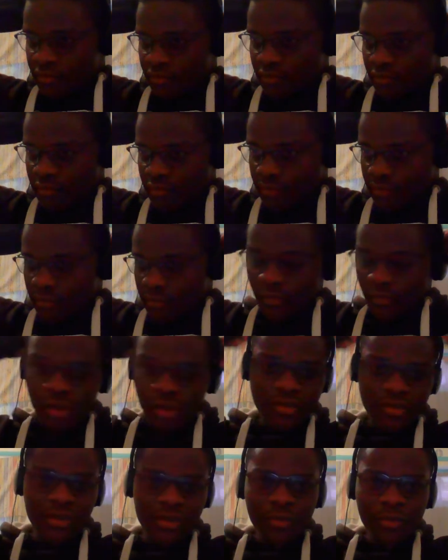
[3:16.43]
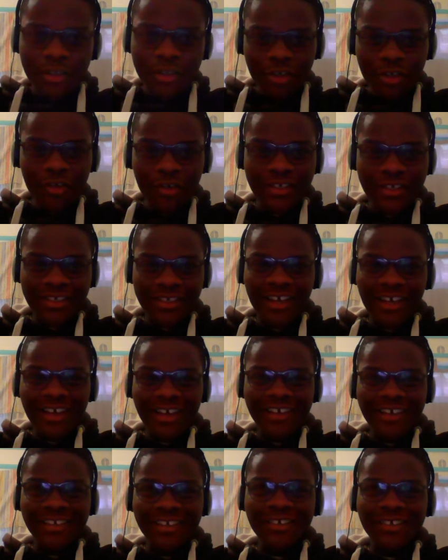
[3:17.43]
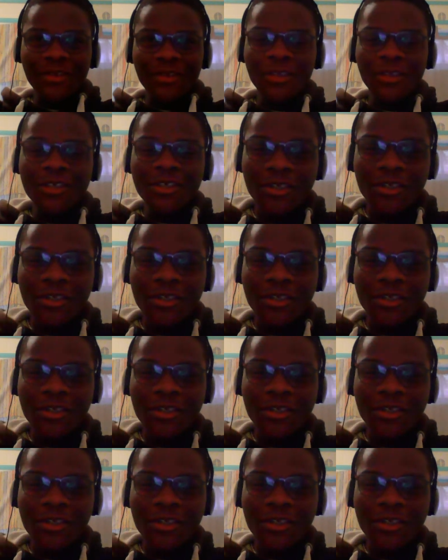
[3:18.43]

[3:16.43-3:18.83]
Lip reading: Oh, simple stories. Yeah, you can also use it in